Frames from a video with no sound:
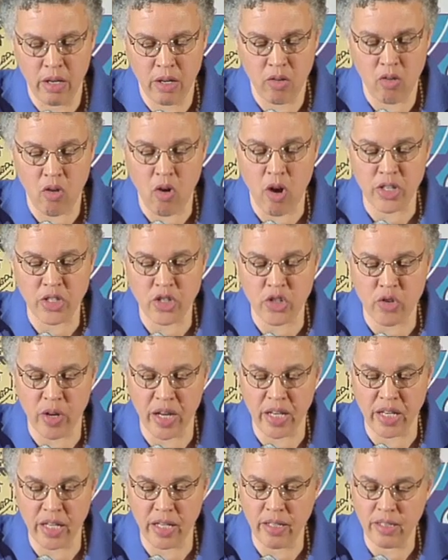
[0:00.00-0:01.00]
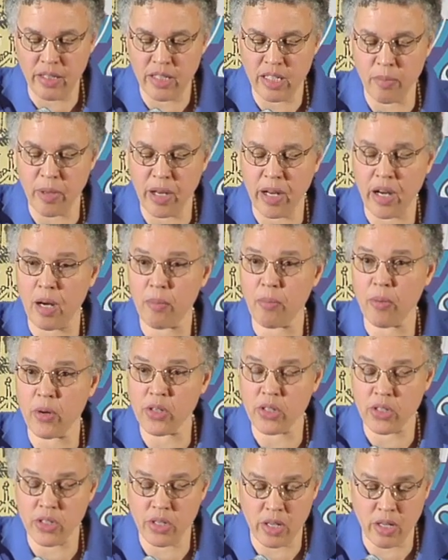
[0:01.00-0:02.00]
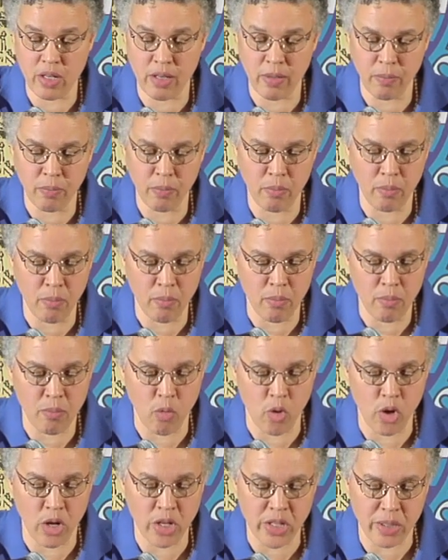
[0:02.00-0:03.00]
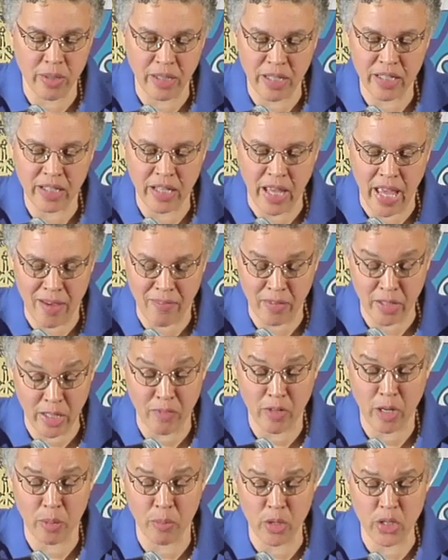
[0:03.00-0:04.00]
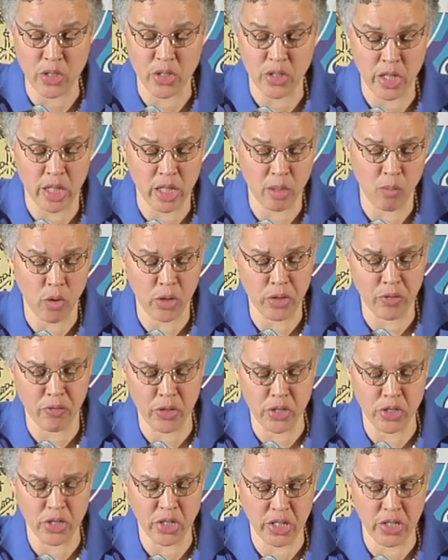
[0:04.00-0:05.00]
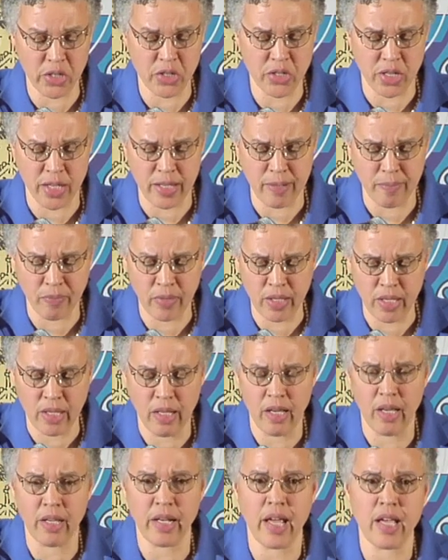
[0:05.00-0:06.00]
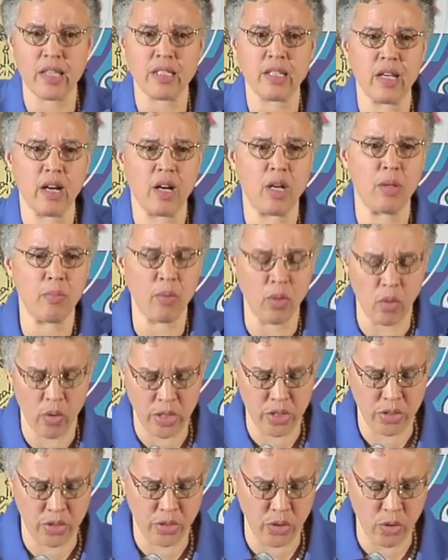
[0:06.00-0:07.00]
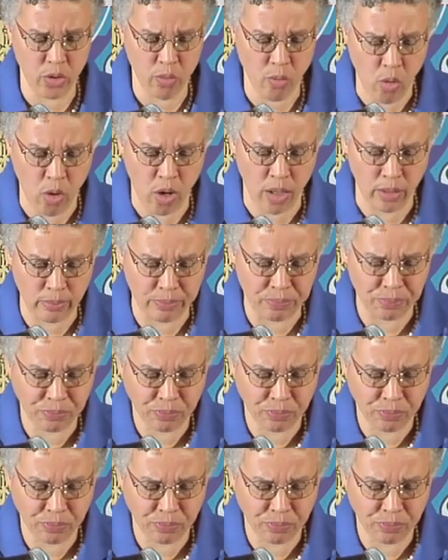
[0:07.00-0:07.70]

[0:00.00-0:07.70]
cross-training to make our personnel give our personnel a more diverse skill set, and asking our employees to do more.